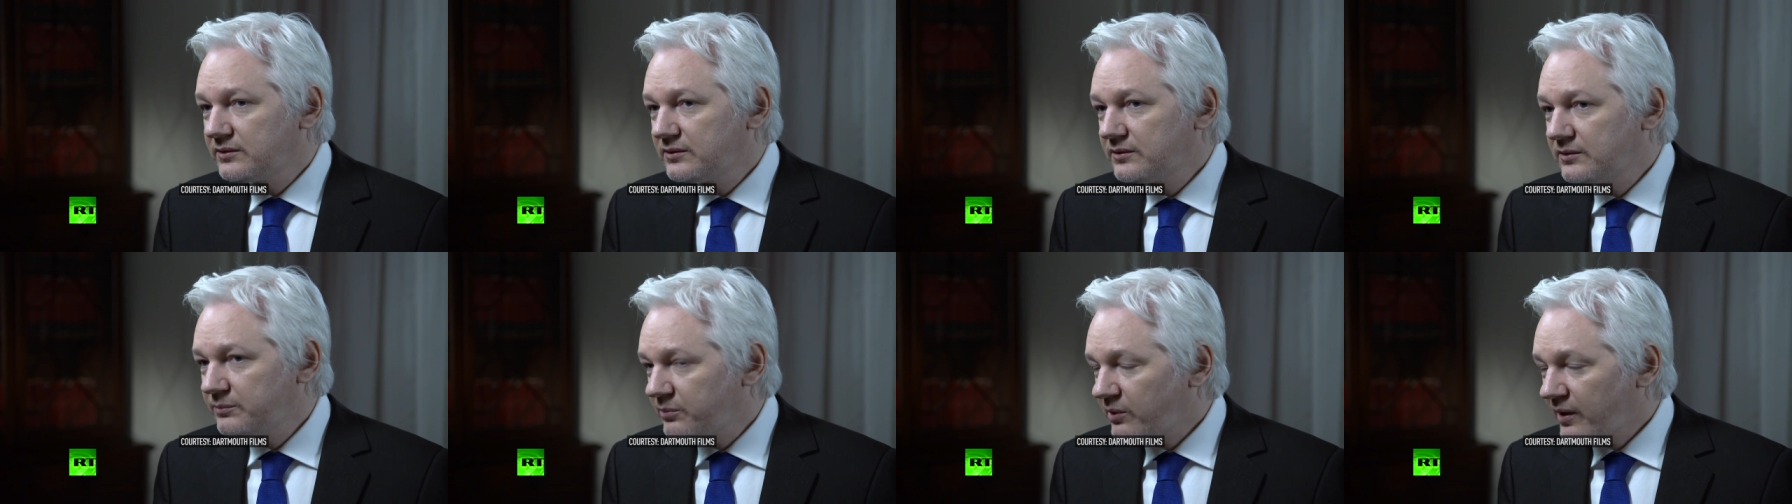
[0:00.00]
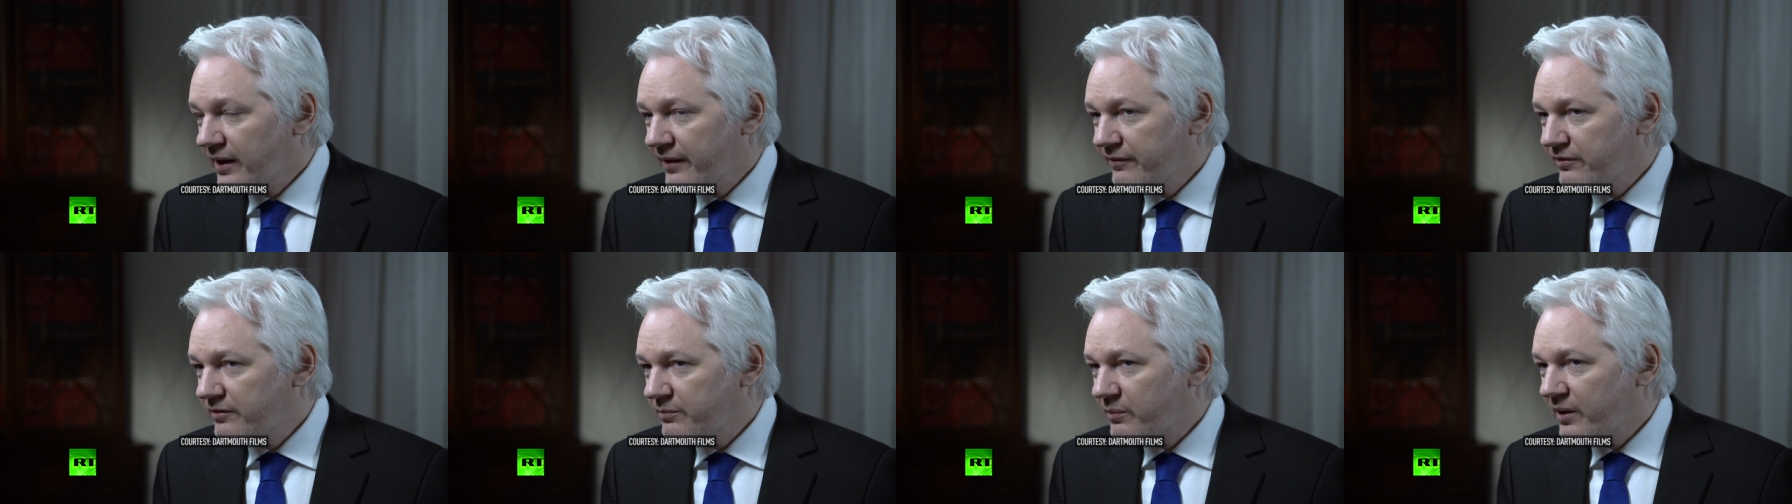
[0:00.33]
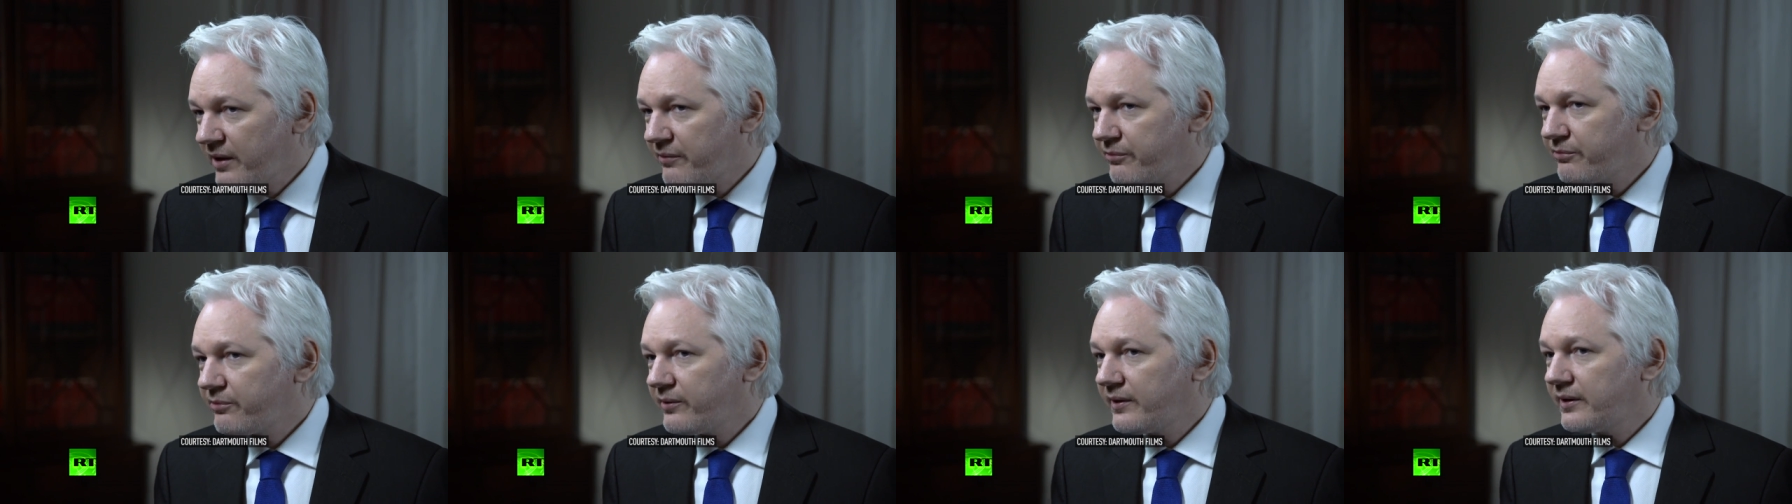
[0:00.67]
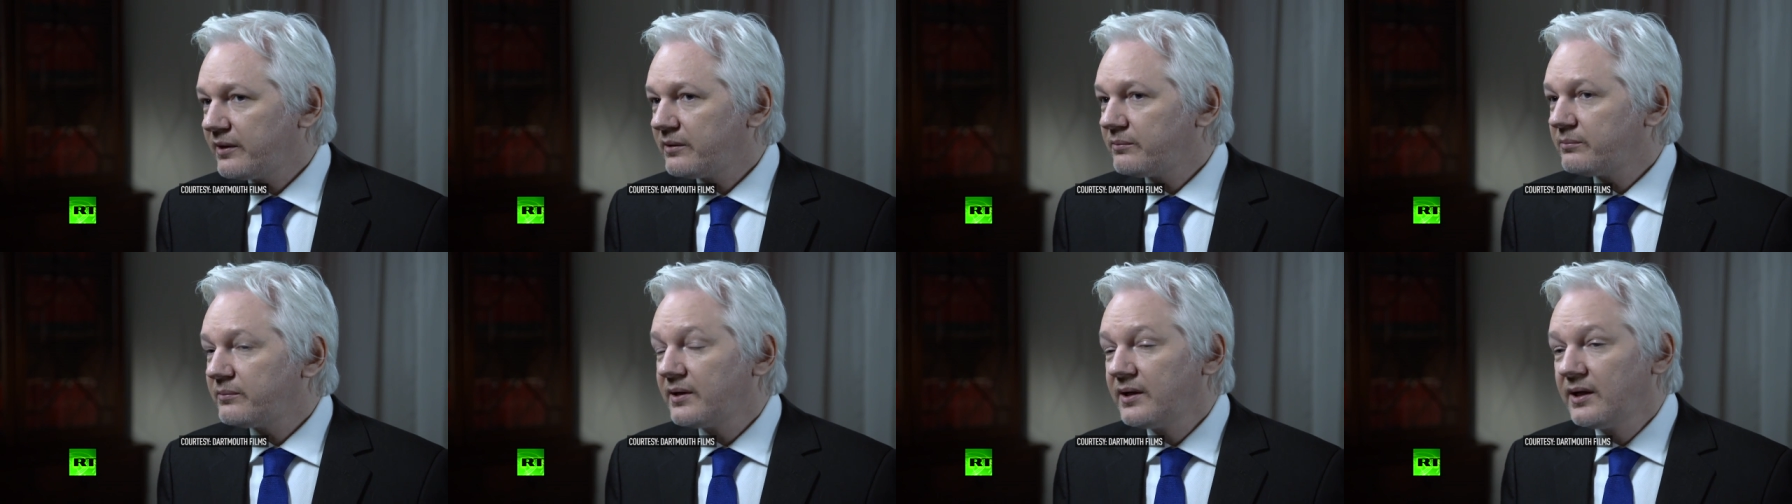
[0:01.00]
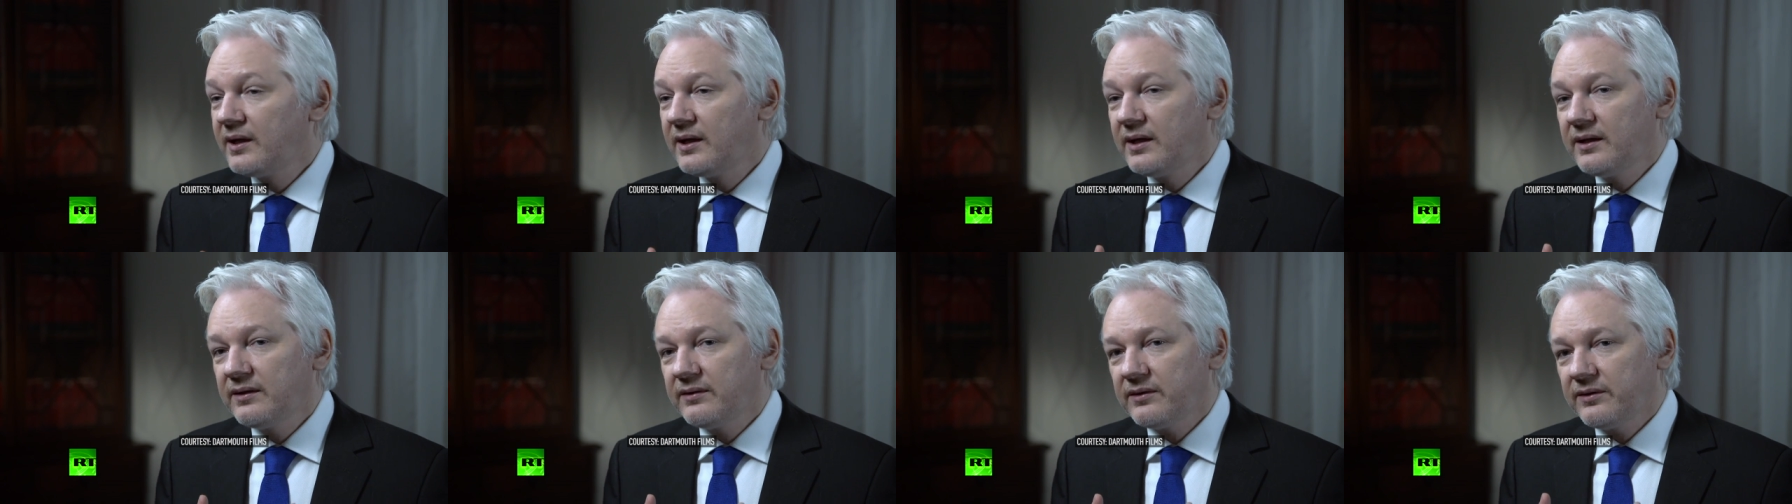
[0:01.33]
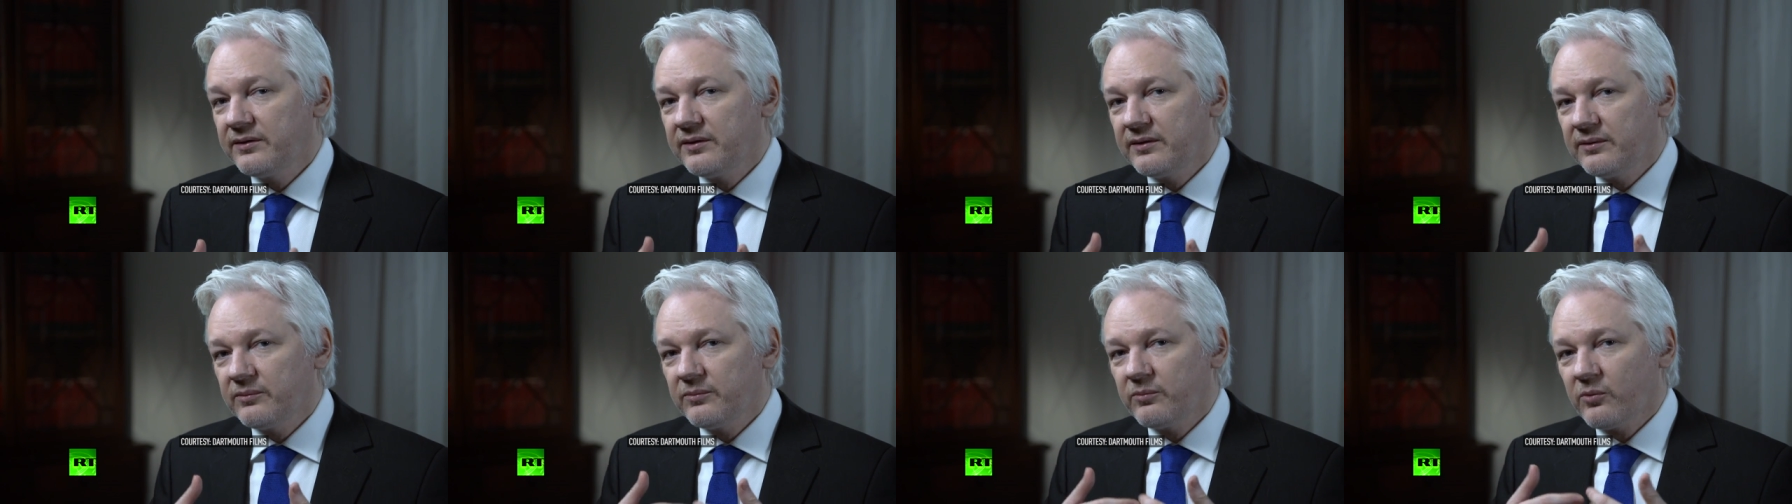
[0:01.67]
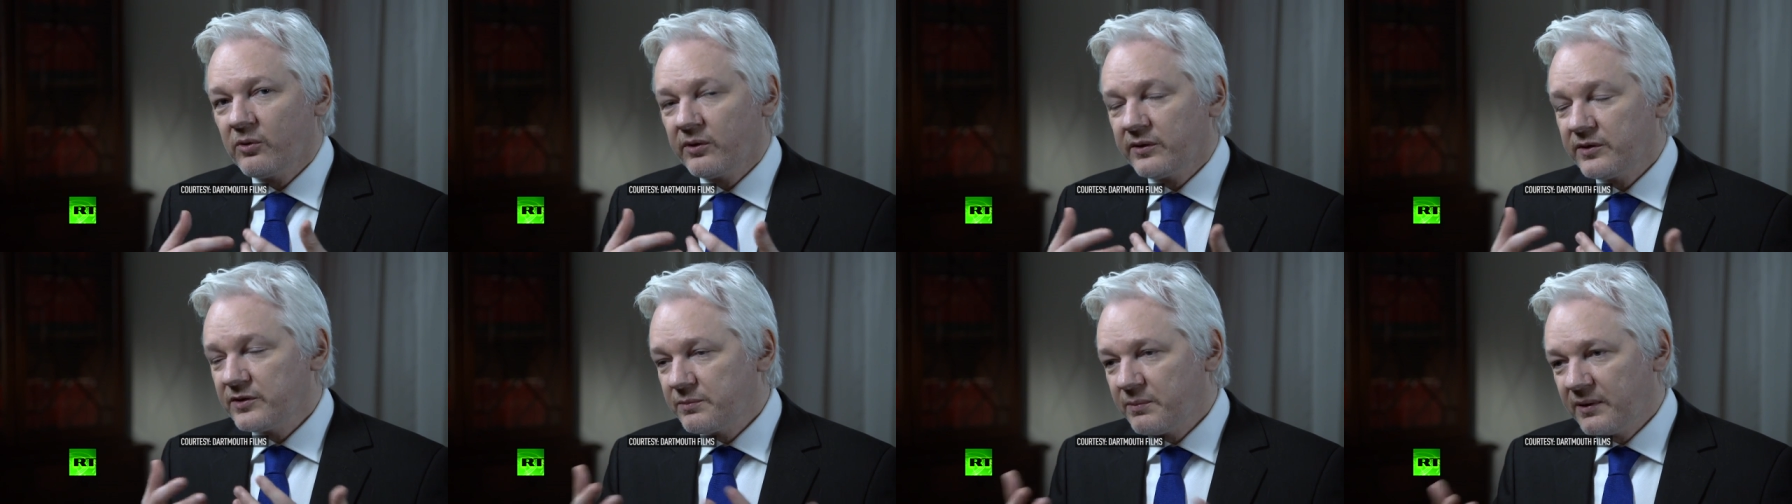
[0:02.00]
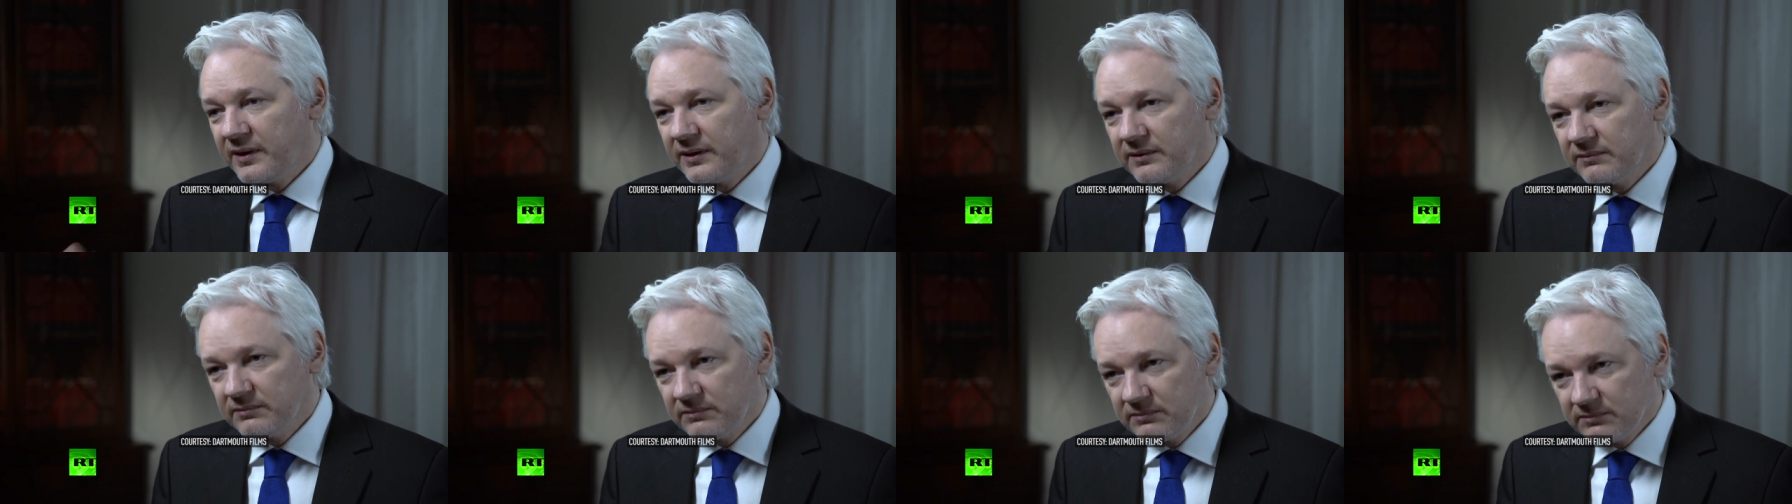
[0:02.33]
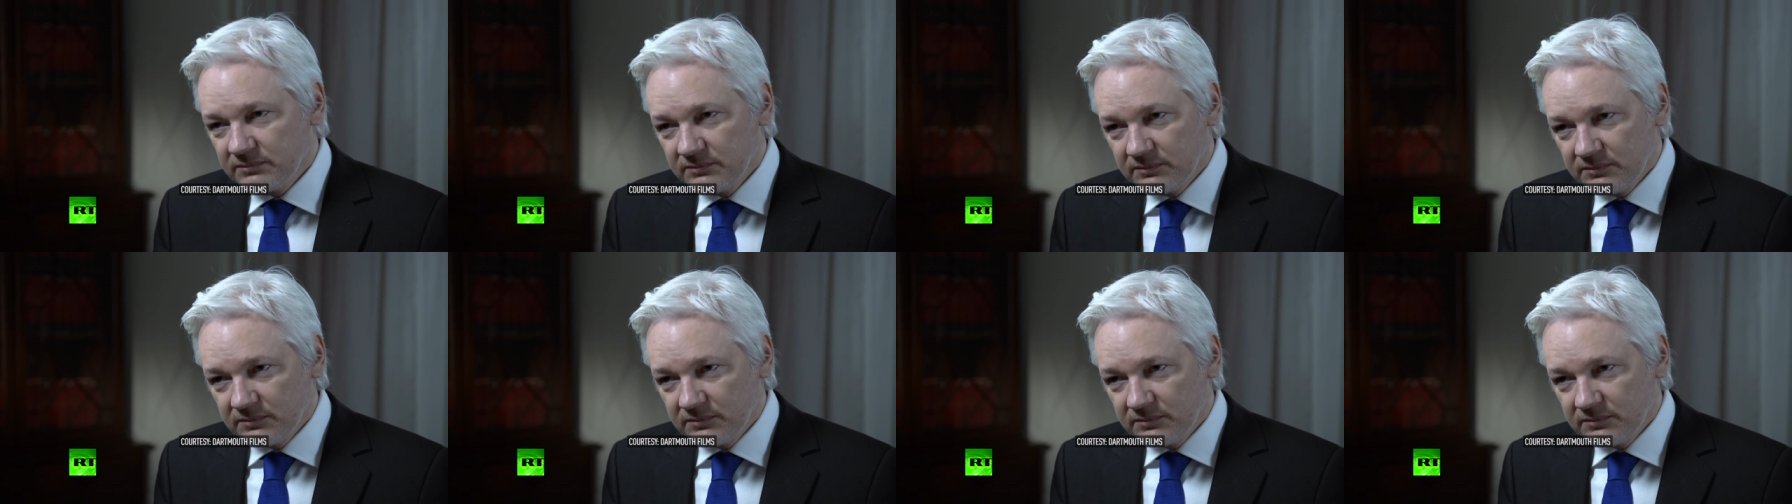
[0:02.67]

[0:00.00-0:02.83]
deprived of my freedom, that what has been